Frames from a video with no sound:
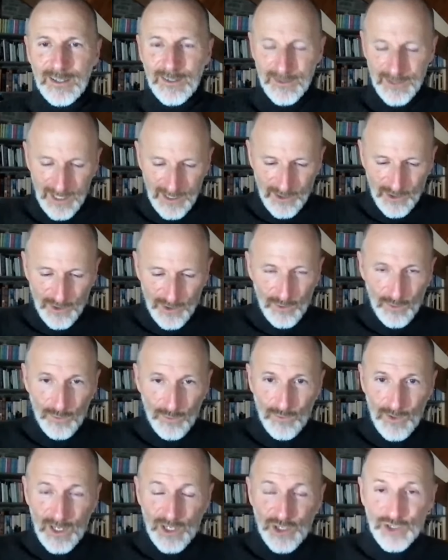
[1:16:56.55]
then you
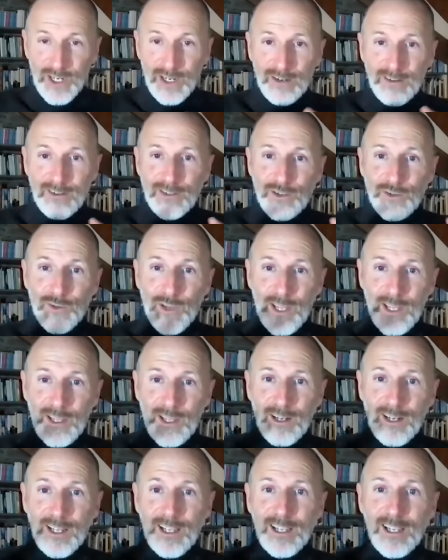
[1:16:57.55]
reach out and you
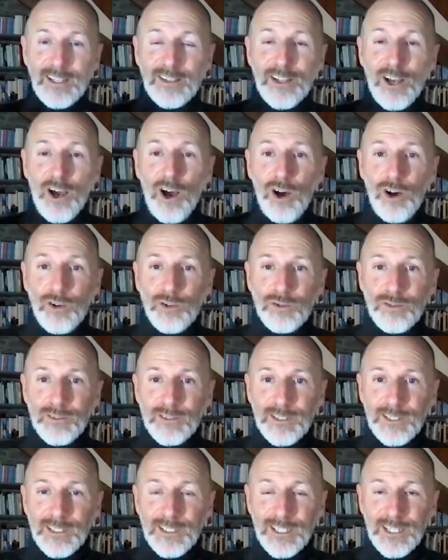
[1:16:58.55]
heal it in the
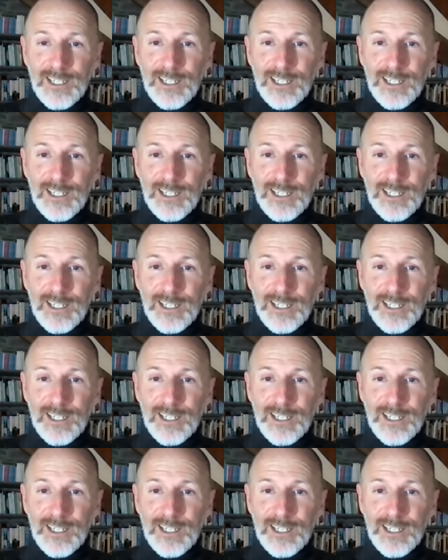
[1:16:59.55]
whole, in the